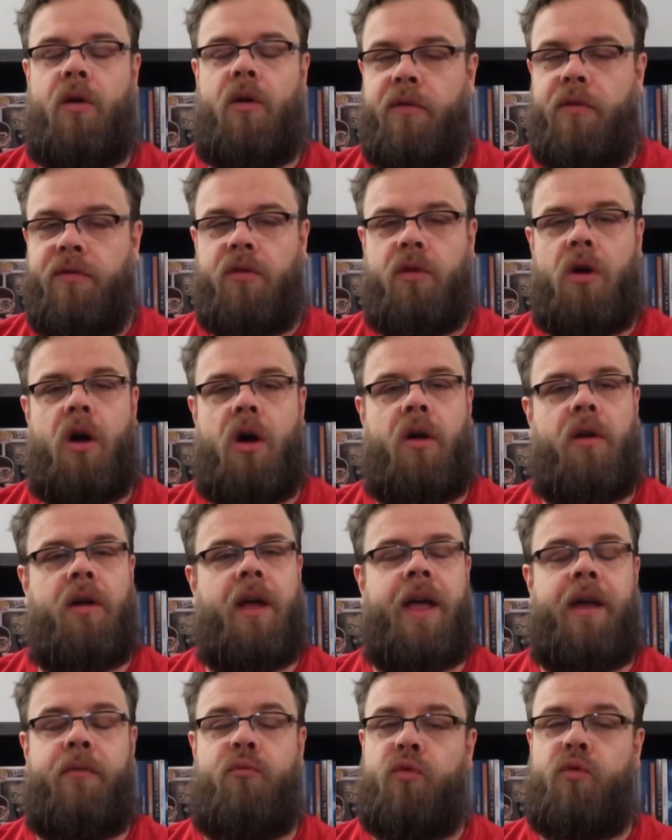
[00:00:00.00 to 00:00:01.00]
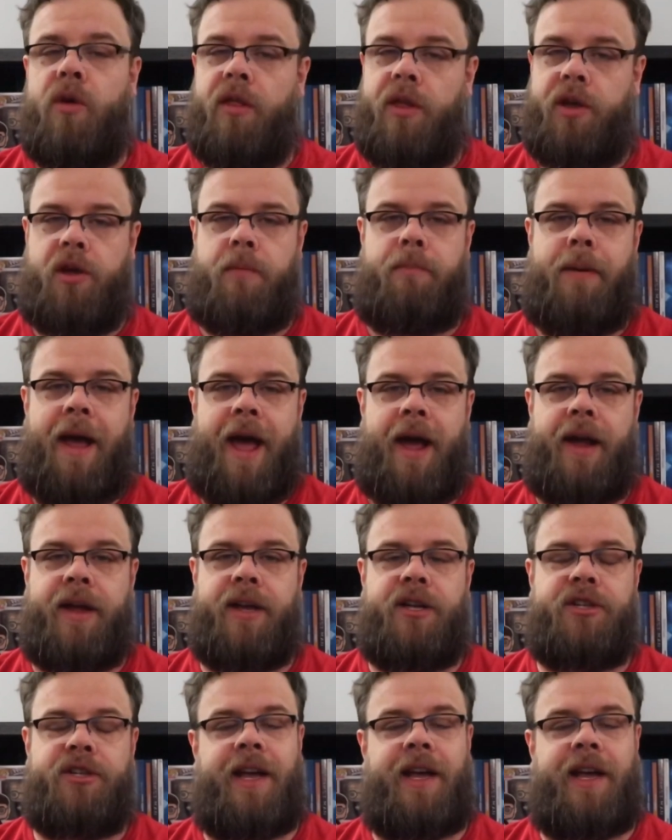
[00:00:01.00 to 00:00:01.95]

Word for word: Overall, a really good package.